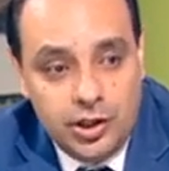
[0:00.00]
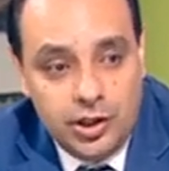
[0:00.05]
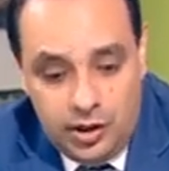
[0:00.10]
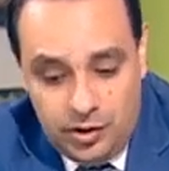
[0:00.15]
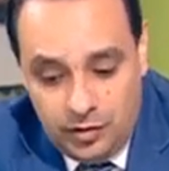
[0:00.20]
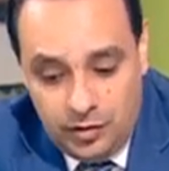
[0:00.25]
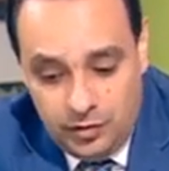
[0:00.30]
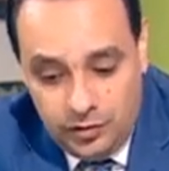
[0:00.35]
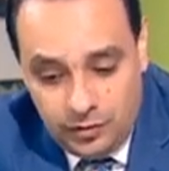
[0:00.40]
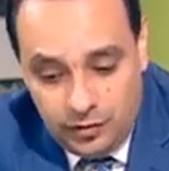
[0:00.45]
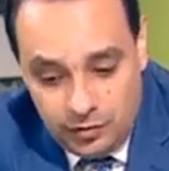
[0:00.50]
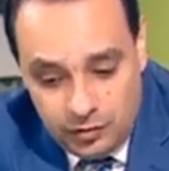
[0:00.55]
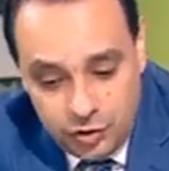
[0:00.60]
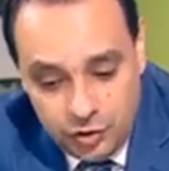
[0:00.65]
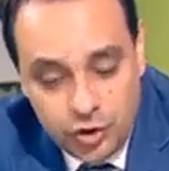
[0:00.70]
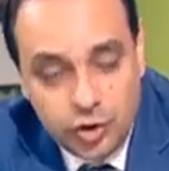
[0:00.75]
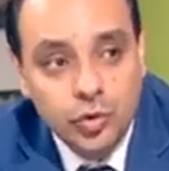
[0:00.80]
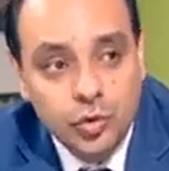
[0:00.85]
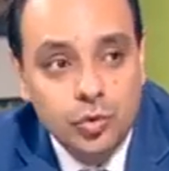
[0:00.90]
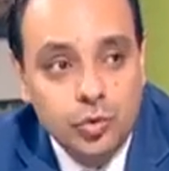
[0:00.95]
It is
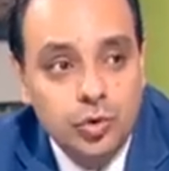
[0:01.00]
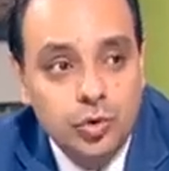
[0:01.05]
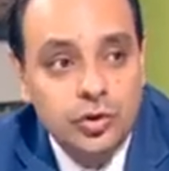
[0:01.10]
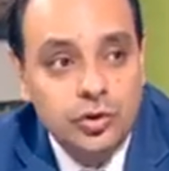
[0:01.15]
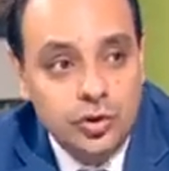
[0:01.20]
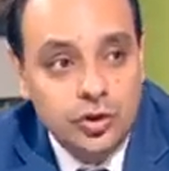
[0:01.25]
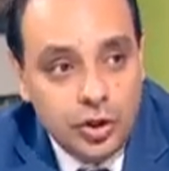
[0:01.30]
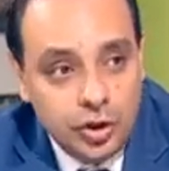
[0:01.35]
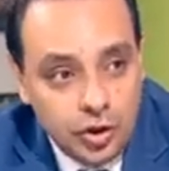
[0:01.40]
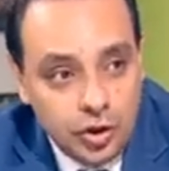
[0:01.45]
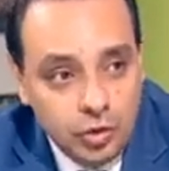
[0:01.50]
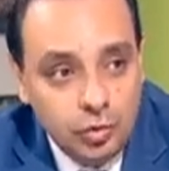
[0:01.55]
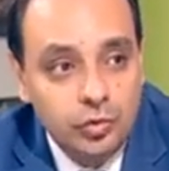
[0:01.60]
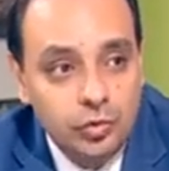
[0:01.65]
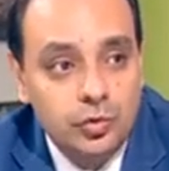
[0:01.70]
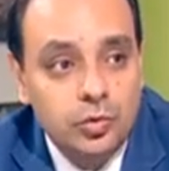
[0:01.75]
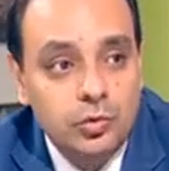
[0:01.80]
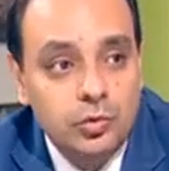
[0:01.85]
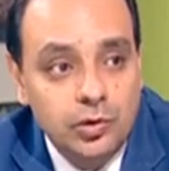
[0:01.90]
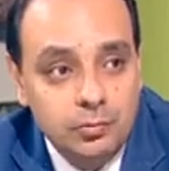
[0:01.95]
you, the
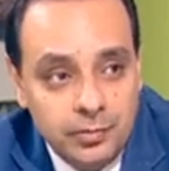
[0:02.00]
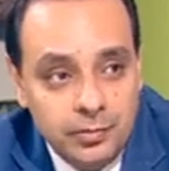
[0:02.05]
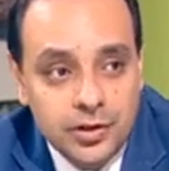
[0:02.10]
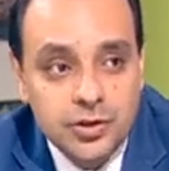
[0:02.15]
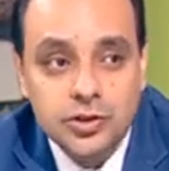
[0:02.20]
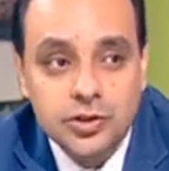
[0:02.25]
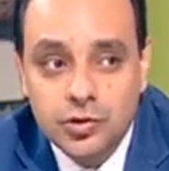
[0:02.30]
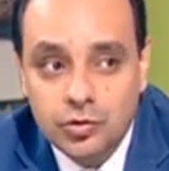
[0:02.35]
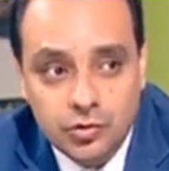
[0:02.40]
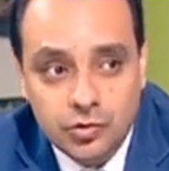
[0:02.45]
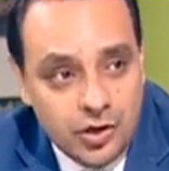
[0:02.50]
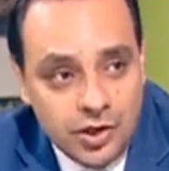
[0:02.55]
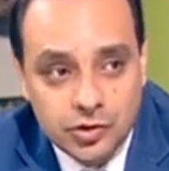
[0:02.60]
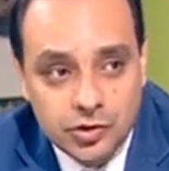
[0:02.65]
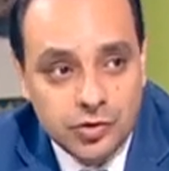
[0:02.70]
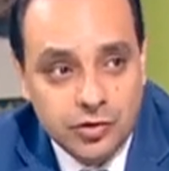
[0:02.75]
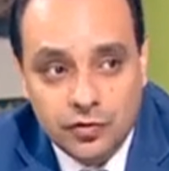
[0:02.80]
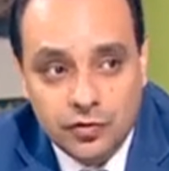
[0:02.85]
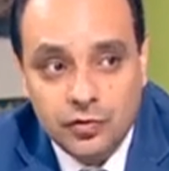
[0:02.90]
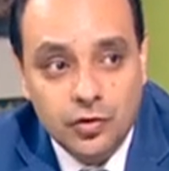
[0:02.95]
youth, who will build your
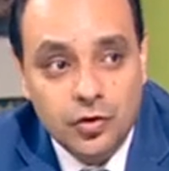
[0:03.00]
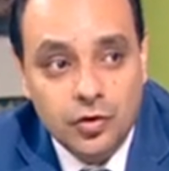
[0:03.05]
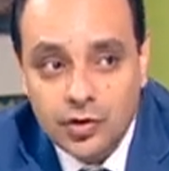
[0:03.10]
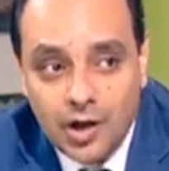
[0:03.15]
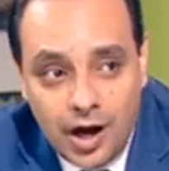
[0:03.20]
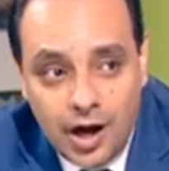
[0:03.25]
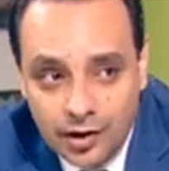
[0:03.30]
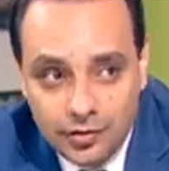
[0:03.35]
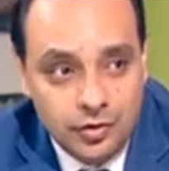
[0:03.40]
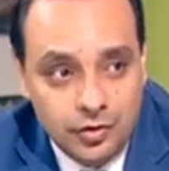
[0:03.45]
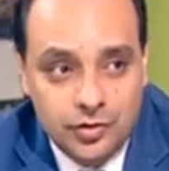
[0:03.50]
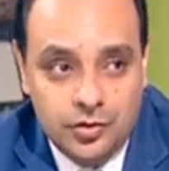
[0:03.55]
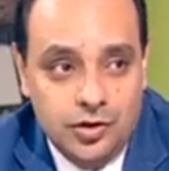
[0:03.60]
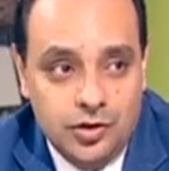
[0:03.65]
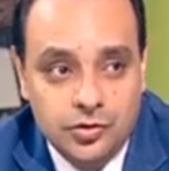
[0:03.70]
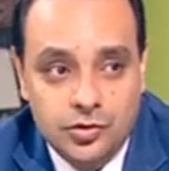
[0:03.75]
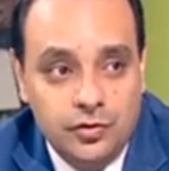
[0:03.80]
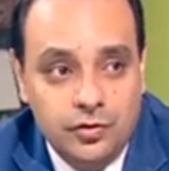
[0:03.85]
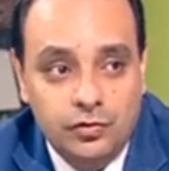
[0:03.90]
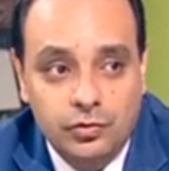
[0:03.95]
countries, not other
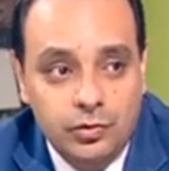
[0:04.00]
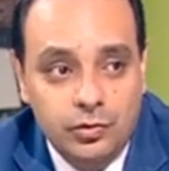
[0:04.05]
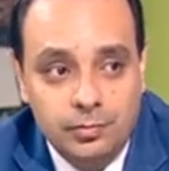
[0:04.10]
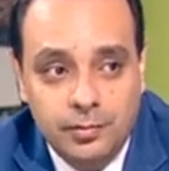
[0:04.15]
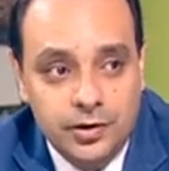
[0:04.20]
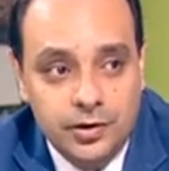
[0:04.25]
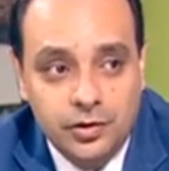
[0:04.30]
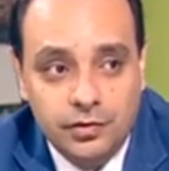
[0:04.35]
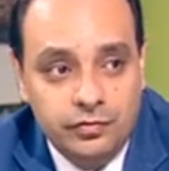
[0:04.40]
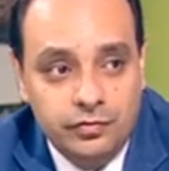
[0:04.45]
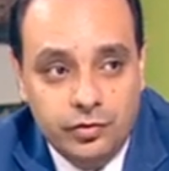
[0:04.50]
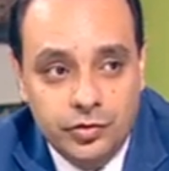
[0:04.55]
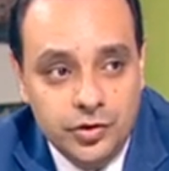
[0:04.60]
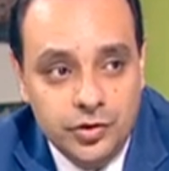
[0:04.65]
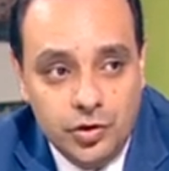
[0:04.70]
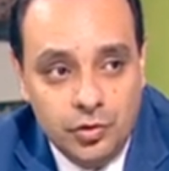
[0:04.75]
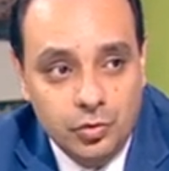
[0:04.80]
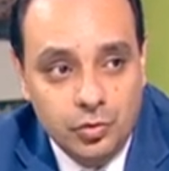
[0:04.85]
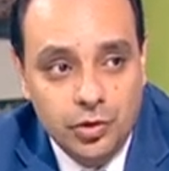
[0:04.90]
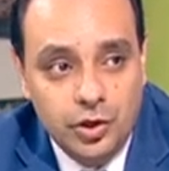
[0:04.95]
countries who will build it for
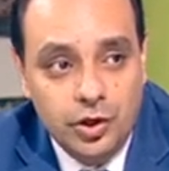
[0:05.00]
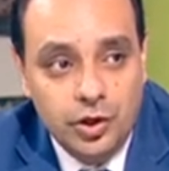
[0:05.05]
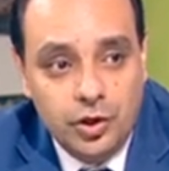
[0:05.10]
you.